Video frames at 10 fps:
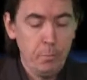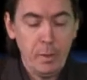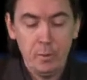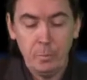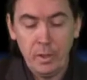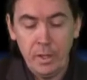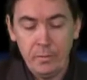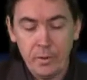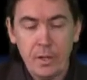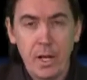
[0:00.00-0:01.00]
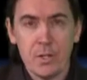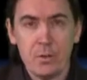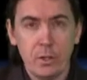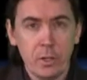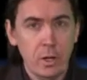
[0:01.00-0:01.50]
people believe that
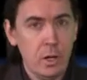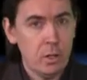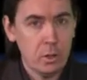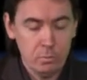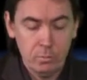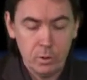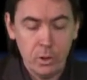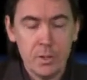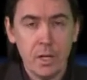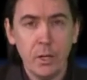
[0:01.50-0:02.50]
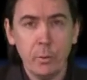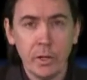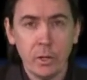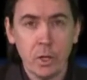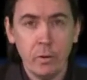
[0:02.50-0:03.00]
NASA are
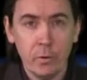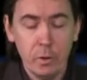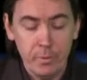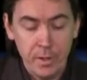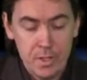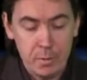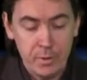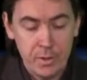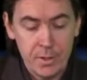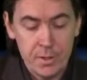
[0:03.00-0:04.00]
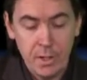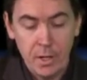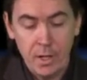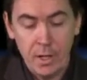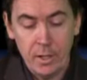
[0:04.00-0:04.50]
continuing to cover up these images,
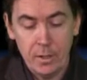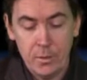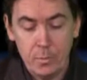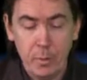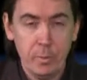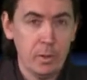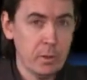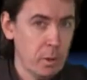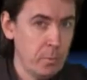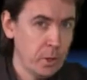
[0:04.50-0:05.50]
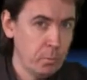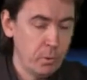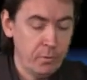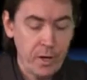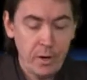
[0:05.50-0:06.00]
and people are coming up
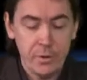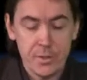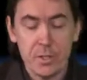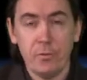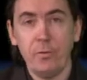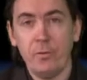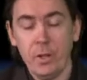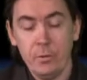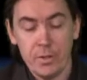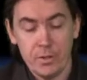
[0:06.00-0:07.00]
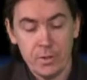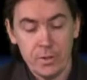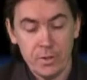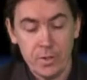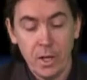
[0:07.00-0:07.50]
with various different theories,
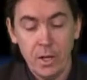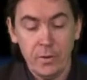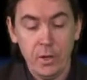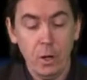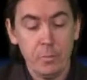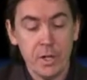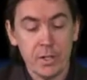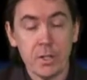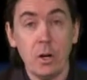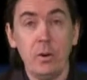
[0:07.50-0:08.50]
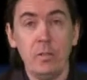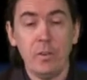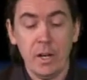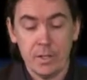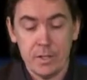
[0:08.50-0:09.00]
such as the objects are in
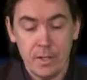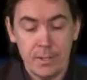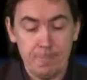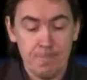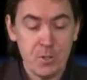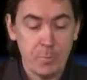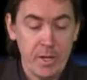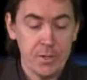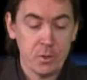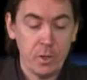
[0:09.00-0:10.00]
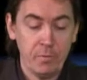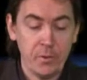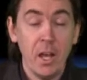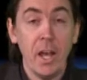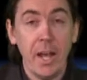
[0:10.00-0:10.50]
fact
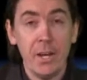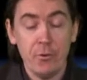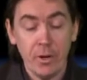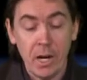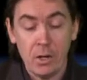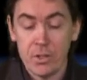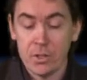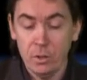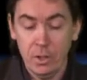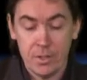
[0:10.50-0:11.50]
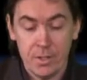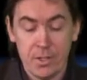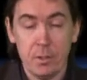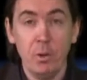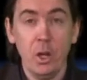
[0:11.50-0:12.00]
spacecraft entering our solar
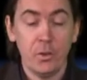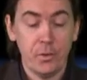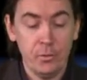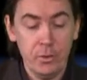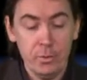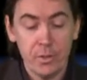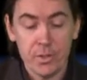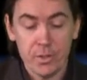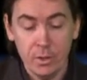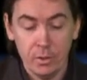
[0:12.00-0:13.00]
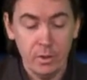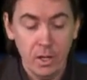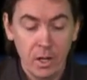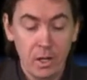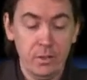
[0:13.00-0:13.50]
system through the
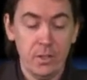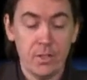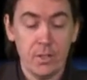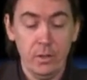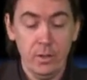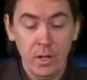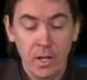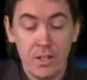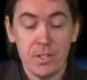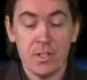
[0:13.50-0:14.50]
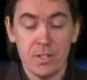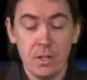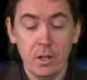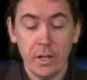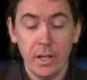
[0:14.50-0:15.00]
sun, and the sun is a
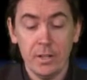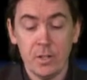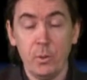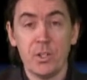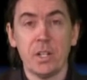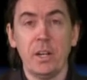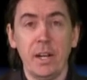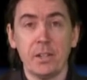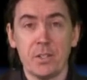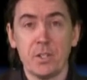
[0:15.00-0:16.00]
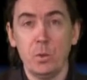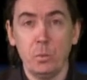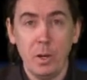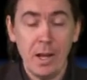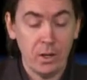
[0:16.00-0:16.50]
stargate which connects to
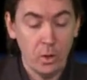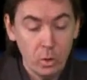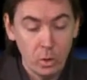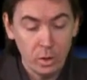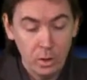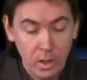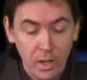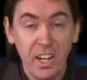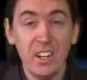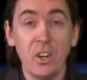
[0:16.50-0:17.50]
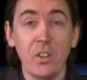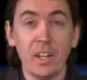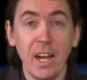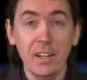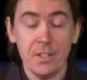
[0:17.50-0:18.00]
a black hole in another
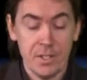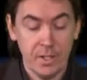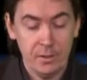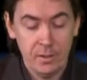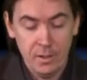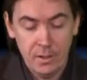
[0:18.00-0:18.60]
galaxy.